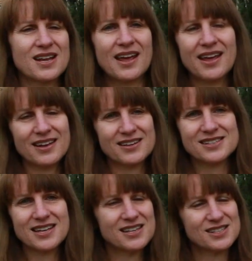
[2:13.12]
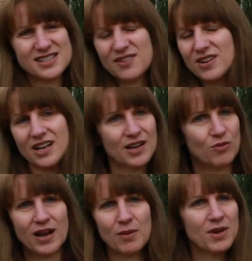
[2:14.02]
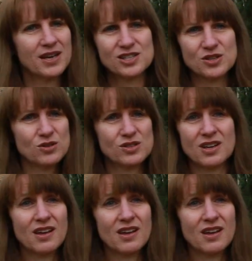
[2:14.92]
and yes, definitely recommend you to